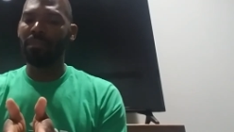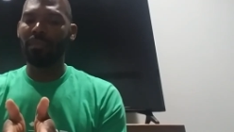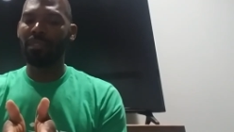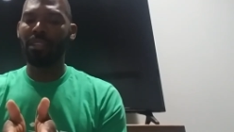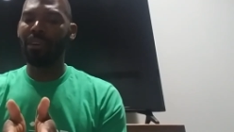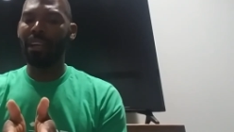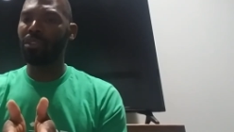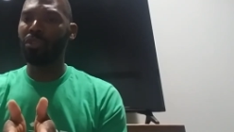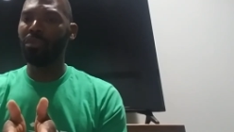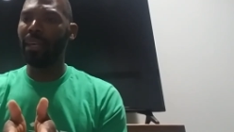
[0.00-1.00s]
still had
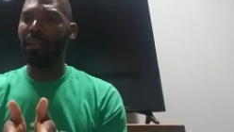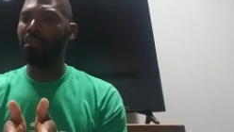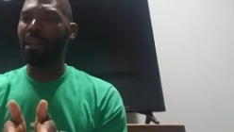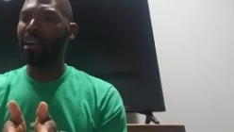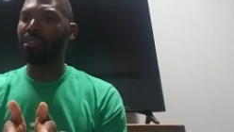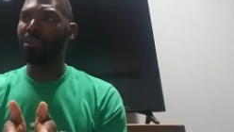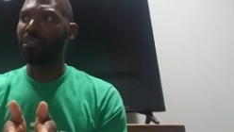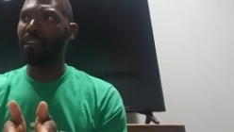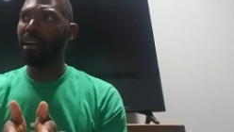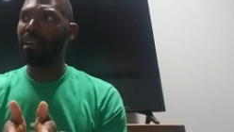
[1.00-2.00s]
a 2-lane
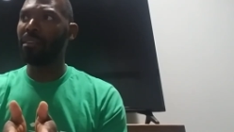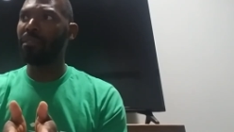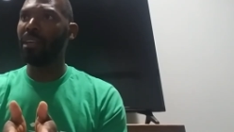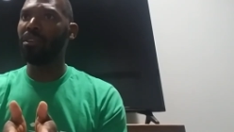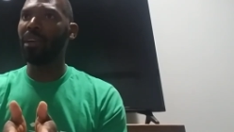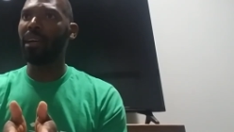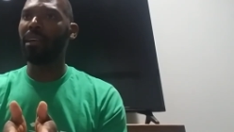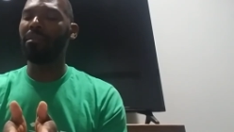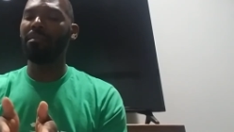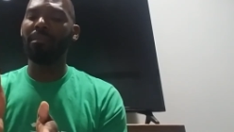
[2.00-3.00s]
I-35 and you
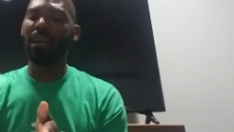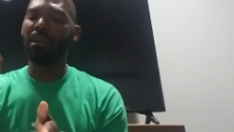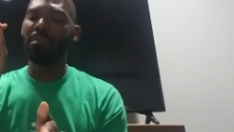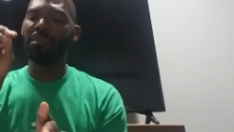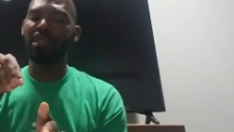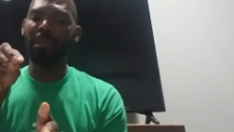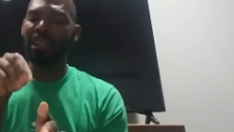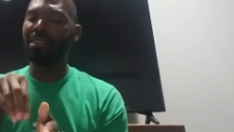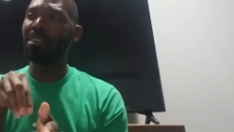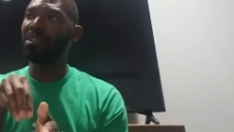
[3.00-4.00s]
had
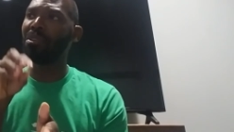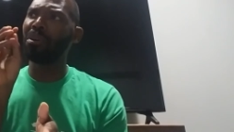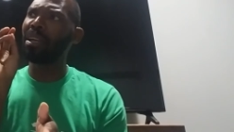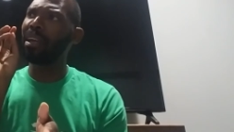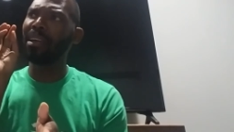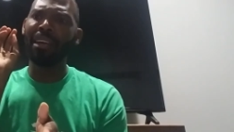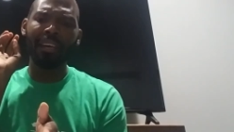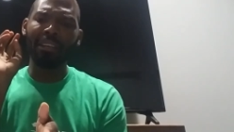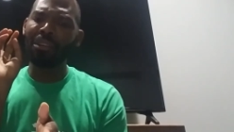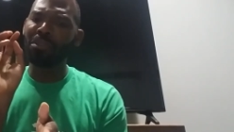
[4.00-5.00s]
somebody telling you, okay,
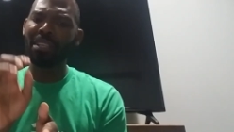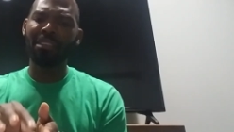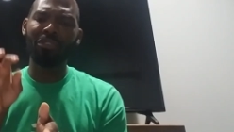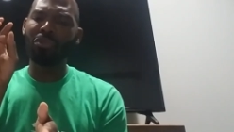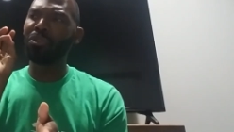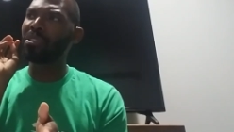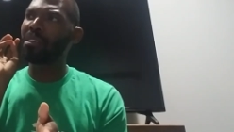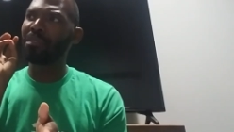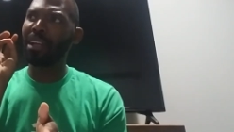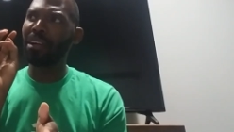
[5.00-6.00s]
do your
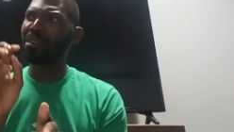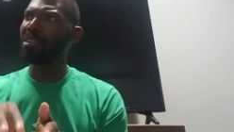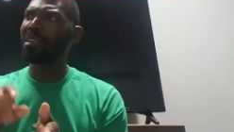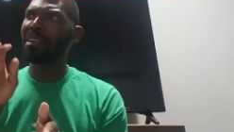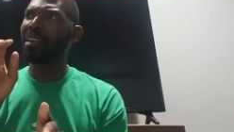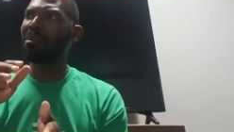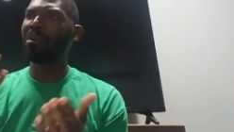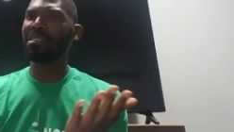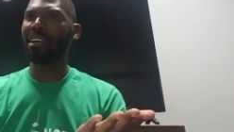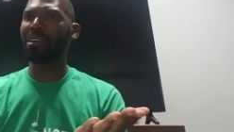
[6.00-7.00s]
self-care, da, da, da, da.
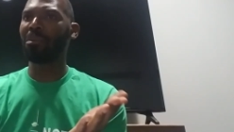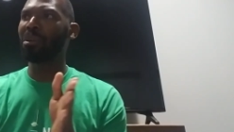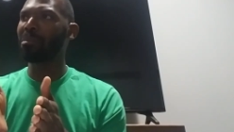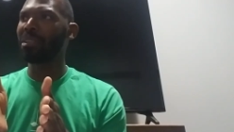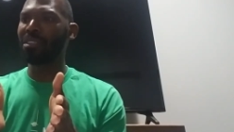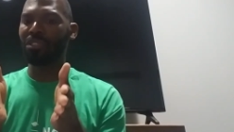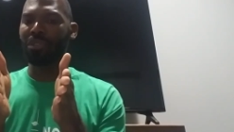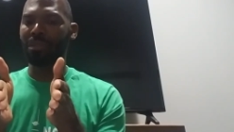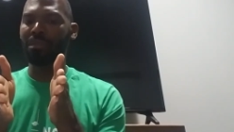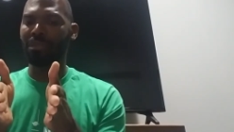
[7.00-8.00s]
Well, it's not going to work because
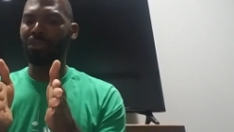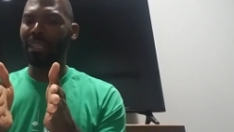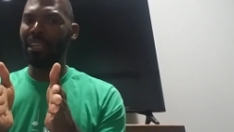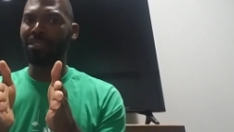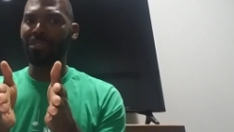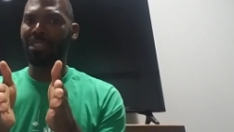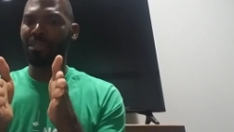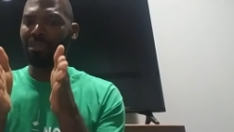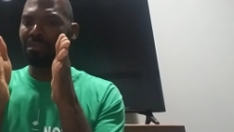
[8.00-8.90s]
your lanes are still